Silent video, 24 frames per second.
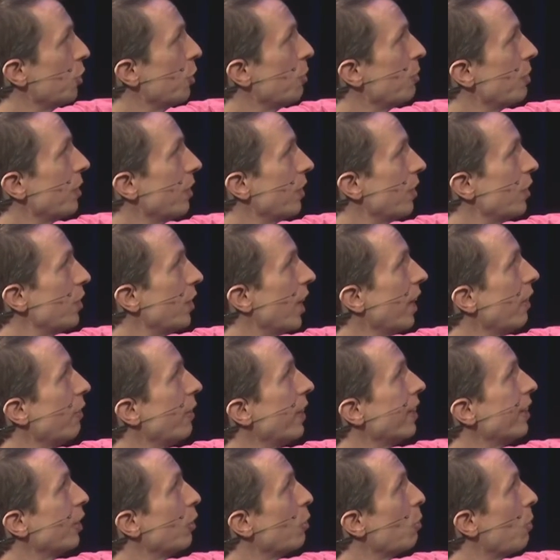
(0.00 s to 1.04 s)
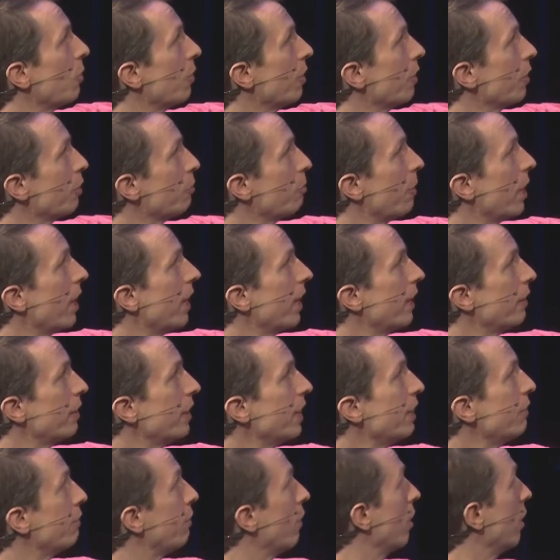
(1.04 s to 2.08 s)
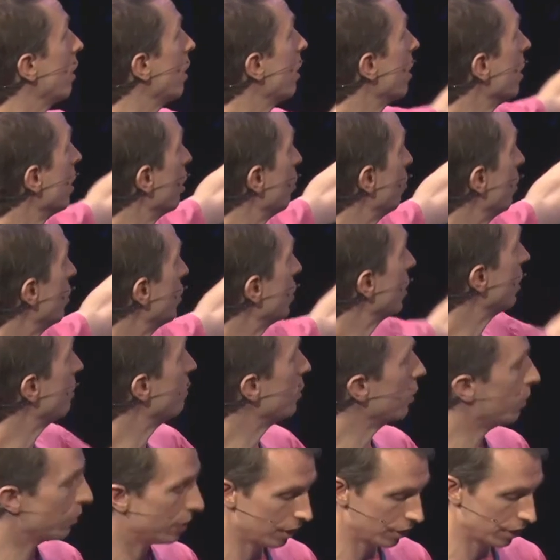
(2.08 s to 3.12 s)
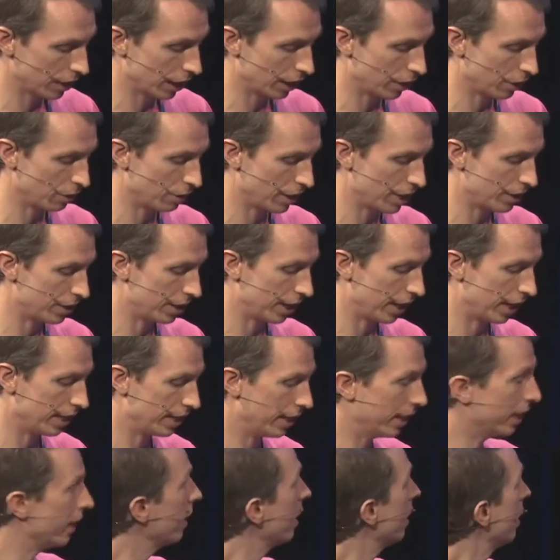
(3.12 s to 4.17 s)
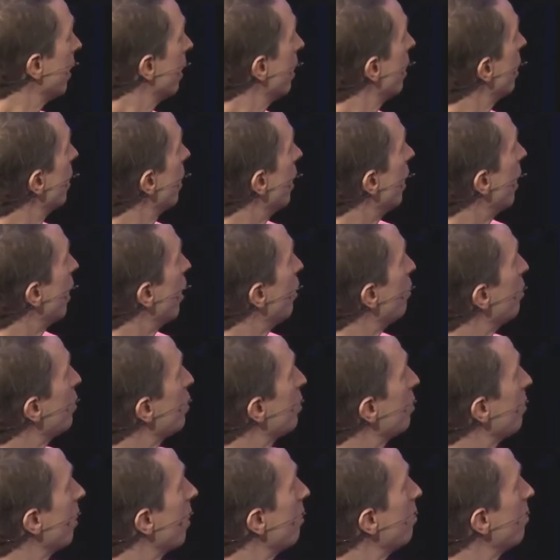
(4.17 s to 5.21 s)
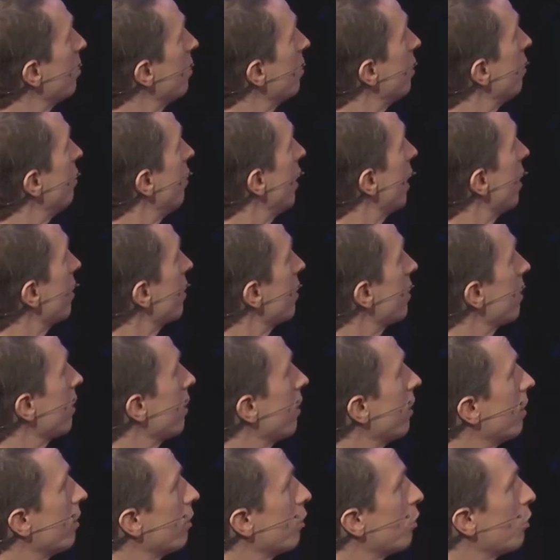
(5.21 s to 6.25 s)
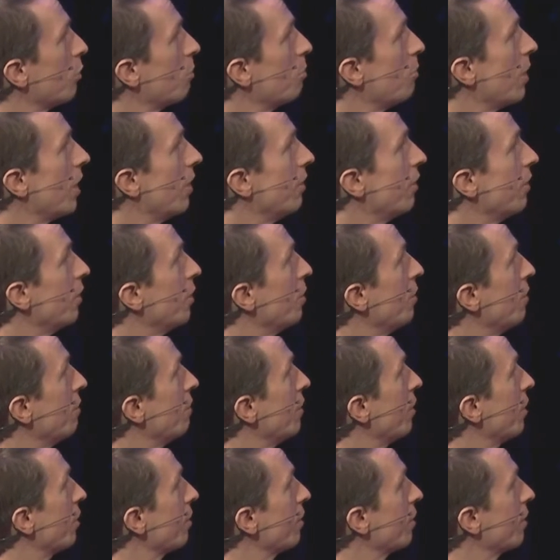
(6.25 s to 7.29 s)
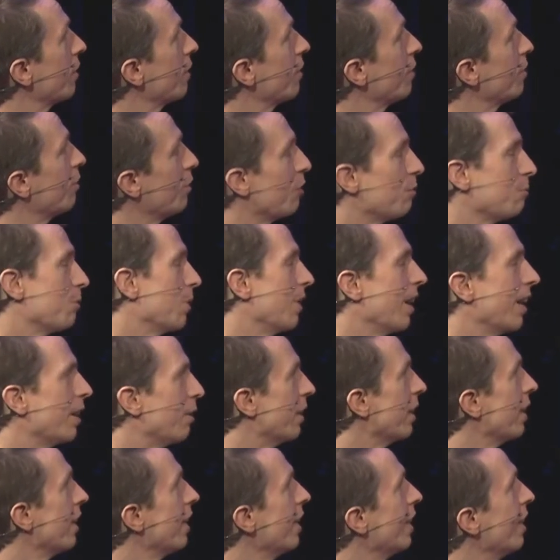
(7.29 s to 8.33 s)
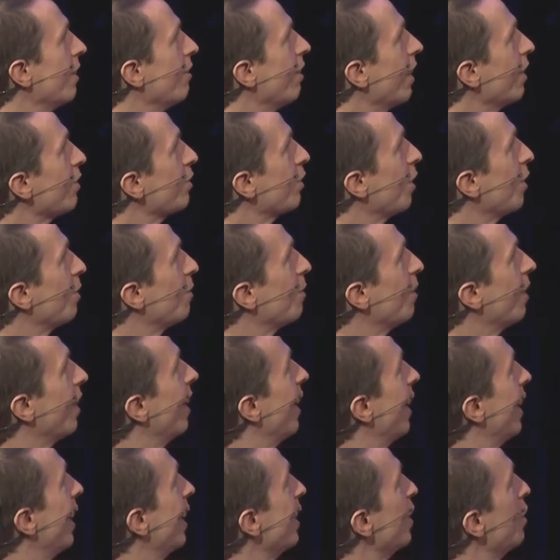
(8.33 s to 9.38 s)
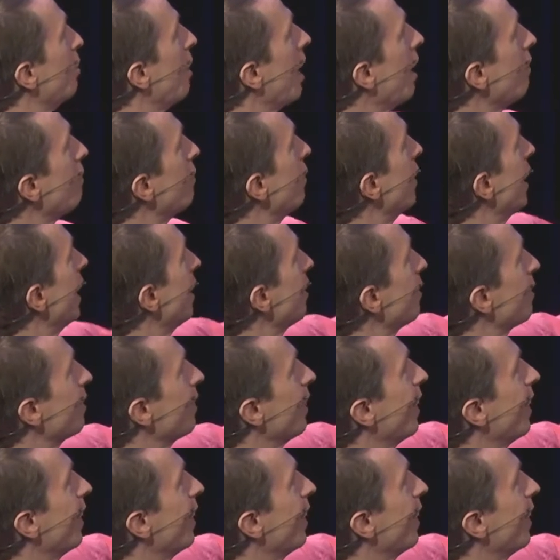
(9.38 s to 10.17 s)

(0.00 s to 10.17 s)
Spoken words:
using the generated coordinates by default, which gives you this kind of crazy idea, which I wonder if that's somewhere in the universe. Oh, but anyway, all right, so you have this